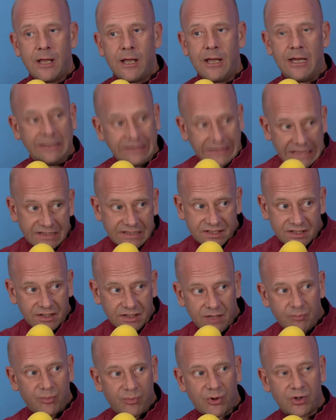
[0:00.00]
And that's an
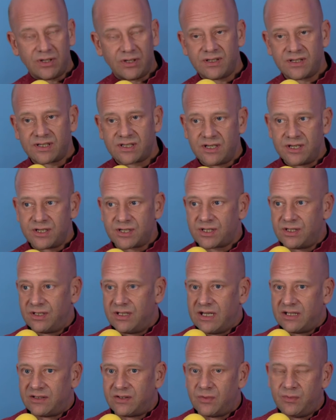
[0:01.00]
important distinction
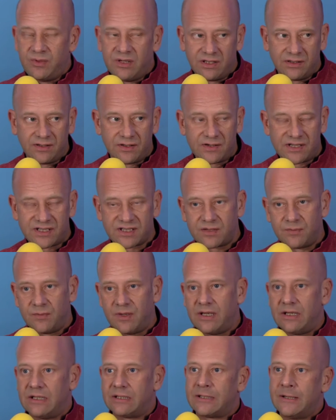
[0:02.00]
not to be
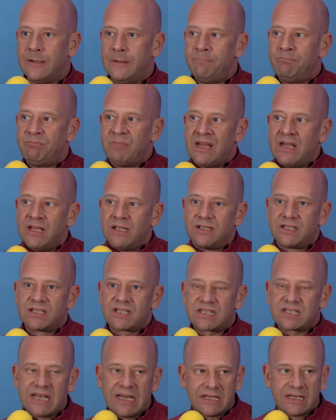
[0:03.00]
underestimated. The
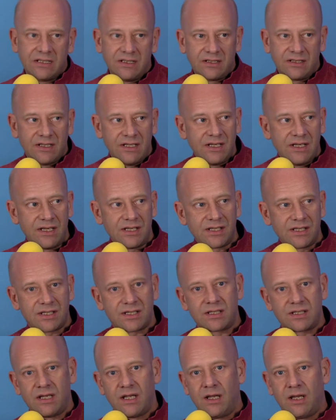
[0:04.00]
second
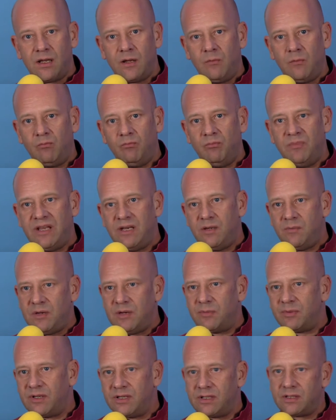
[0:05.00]
is many
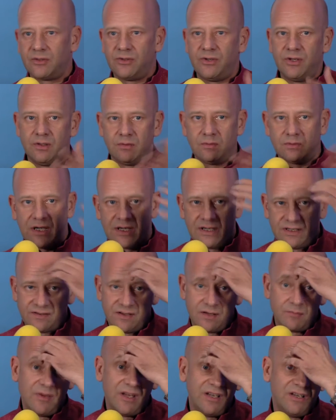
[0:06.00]
people, including I
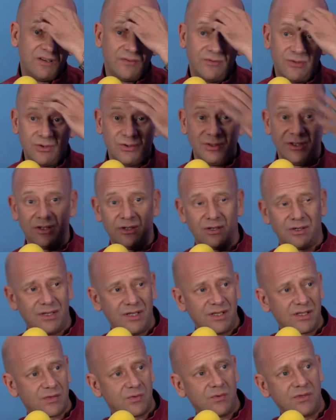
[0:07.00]
think many of you in the
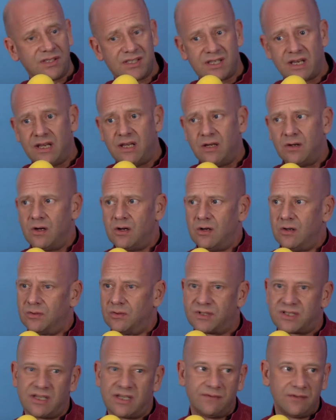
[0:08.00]
audience, will say, oh,
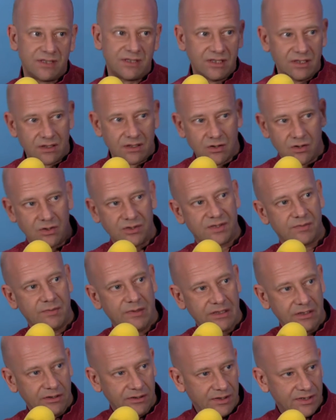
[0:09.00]
17 goals, my
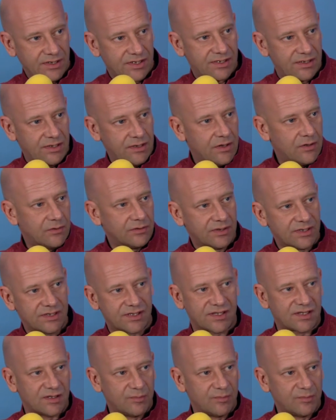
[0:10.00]
goodness, you know, this is